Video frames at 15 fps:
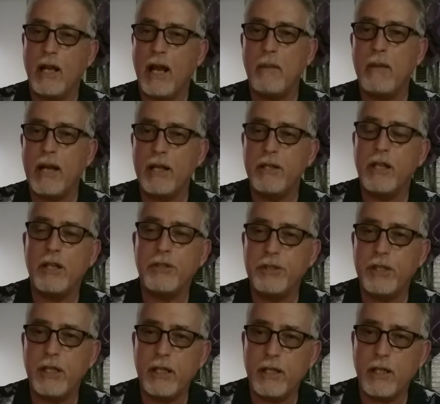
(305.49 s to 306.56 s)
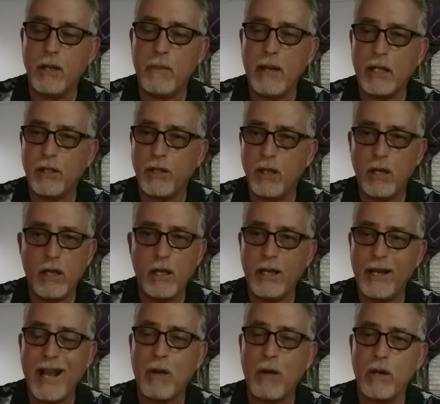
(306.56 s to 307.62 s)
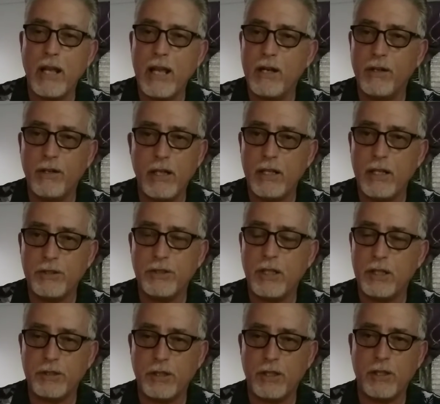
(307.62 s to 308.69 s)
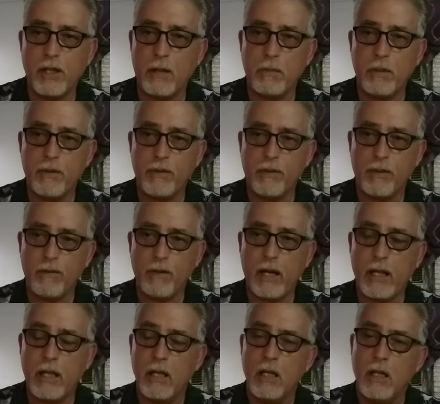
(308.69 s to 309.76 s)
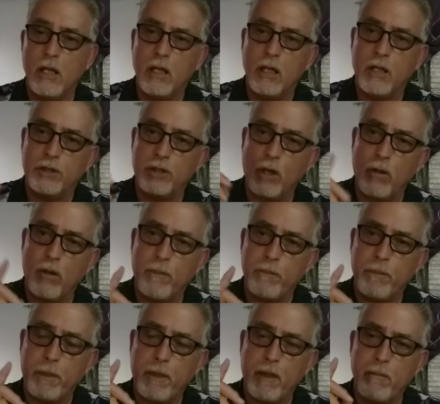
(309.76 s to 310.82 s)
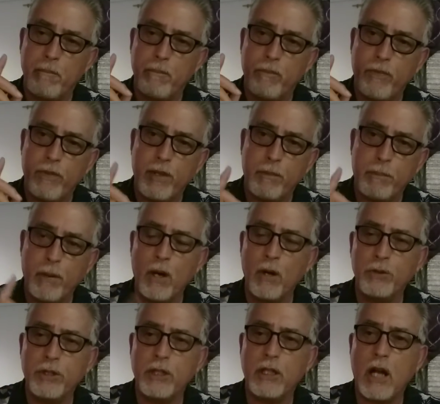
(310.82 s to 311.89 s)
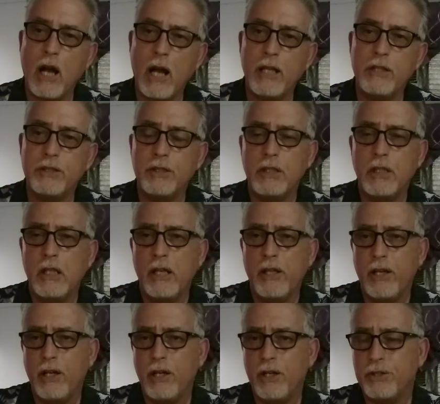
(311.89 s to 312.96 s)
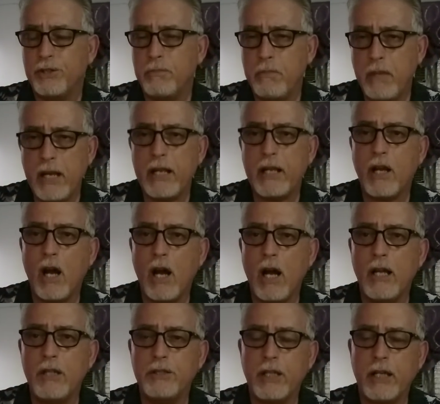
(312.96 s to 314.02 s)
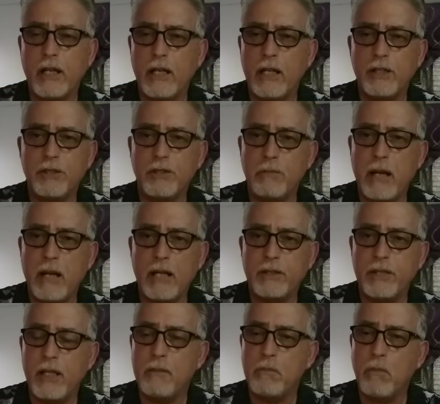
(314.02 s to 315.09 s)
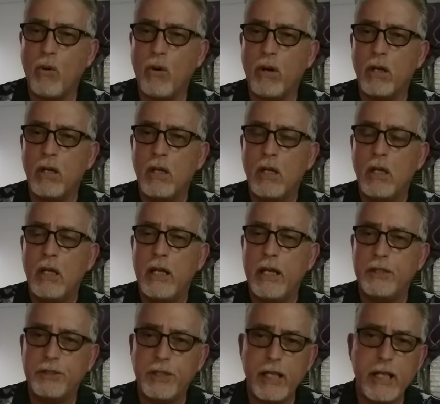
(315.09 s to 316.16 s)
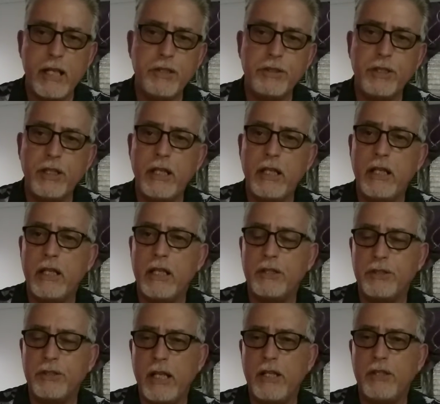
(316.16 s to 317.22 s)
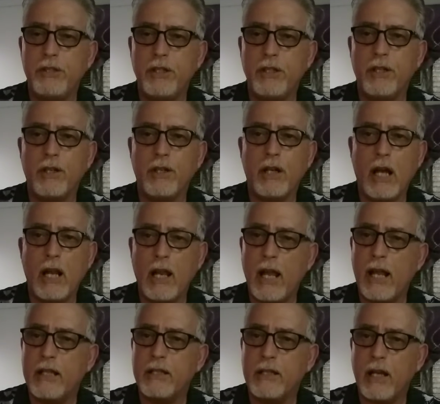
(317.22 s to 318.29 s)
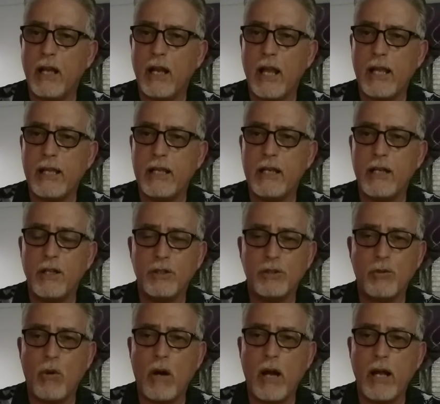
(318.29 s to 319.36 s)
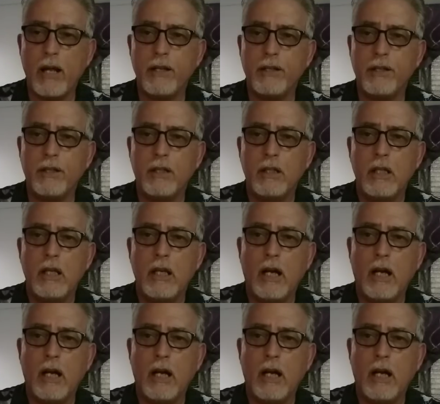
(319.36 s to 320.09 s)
I mean, I dust it and come back an hour later and it's dust on top of it already. So the pros and cons, there's many cons. I could list about 10 more. It's easy. It's easier. I like it here. It's quieter.